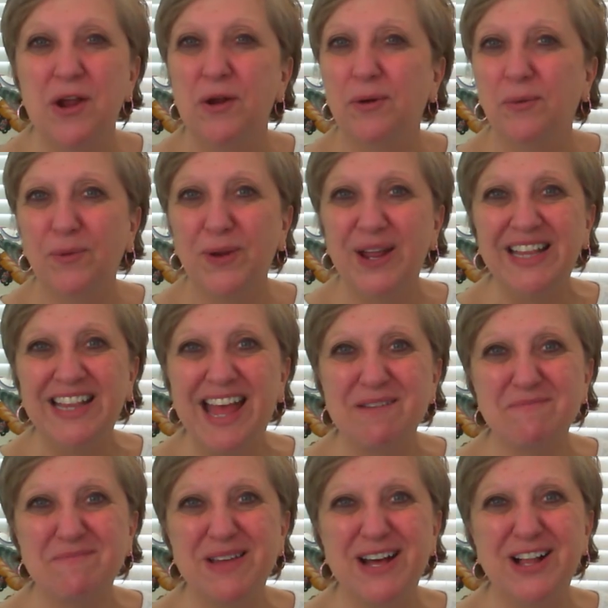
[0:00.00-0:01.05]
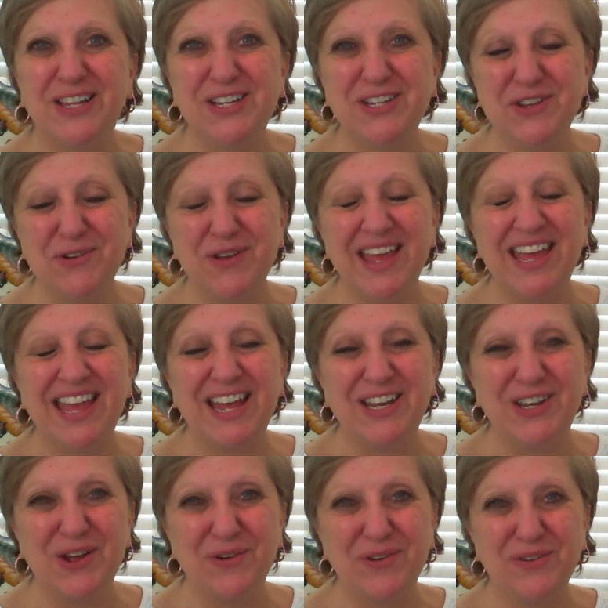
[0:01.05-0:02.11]
Ring that bell and you can get
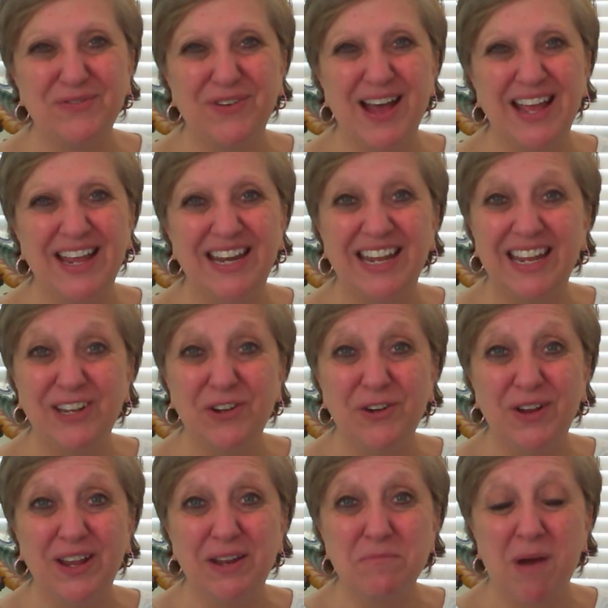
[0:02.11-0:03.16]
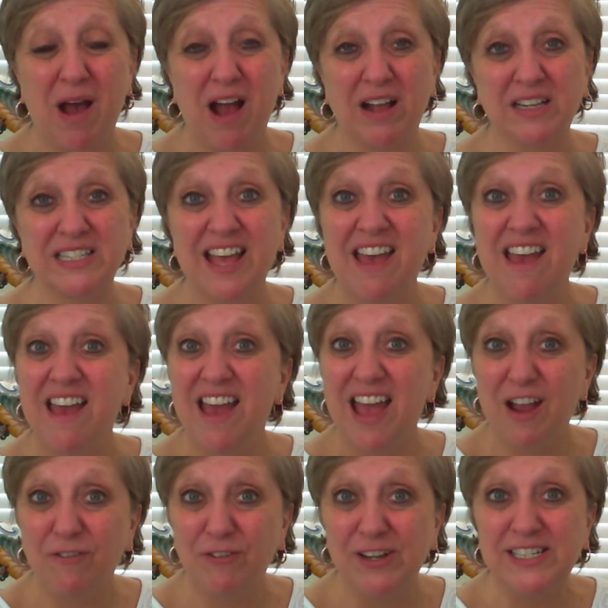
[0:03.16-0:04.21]
notified in your inbox
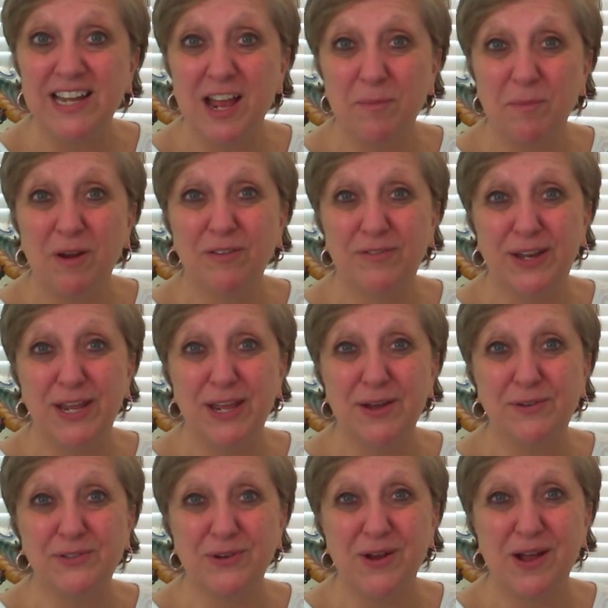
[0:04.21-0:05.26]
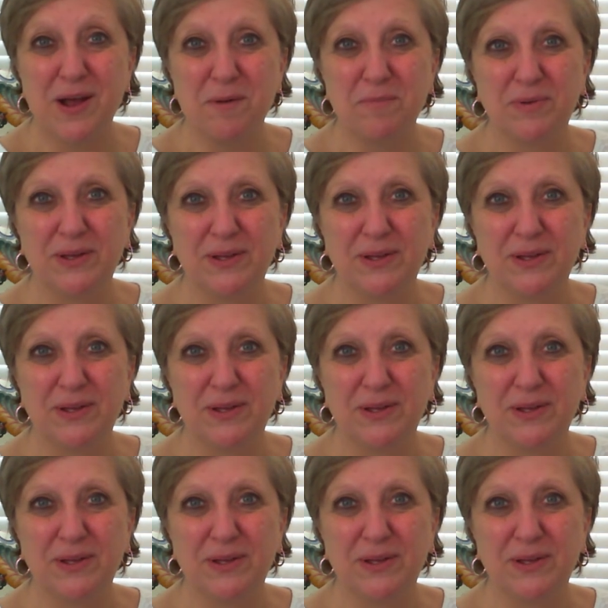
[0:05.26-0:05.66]
every time our videos are up.